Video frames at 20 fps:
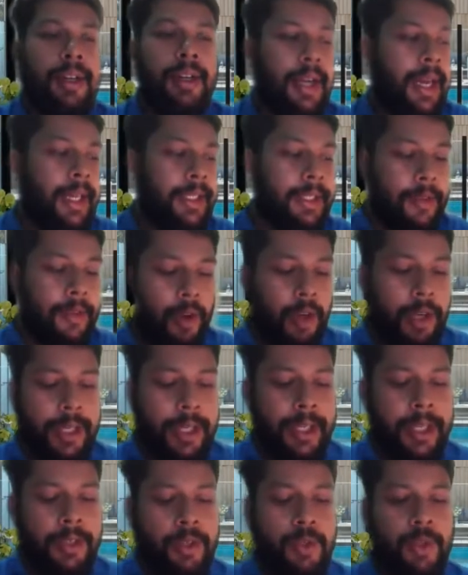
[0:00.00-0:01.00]
as I've
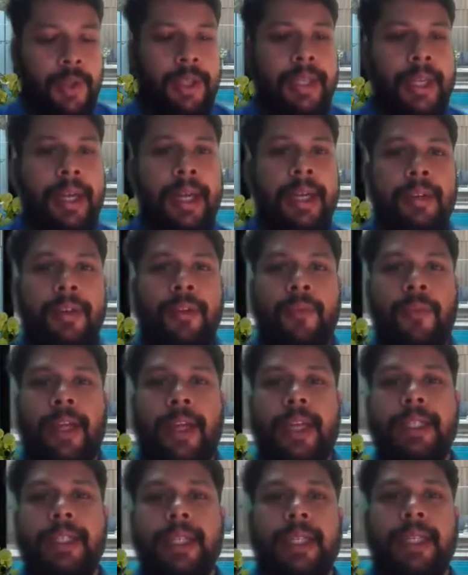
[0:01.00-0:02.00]
already told, that we
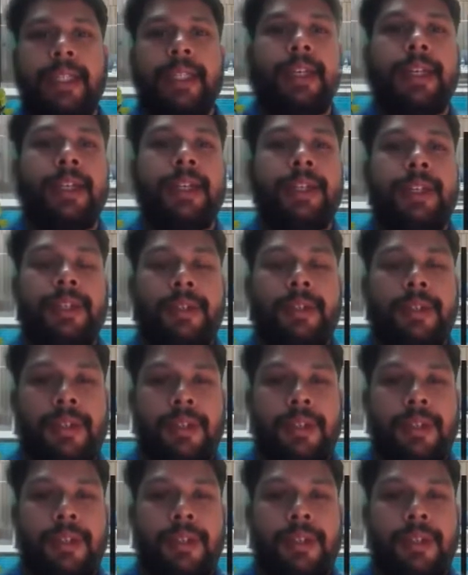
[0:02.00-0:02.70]
can change the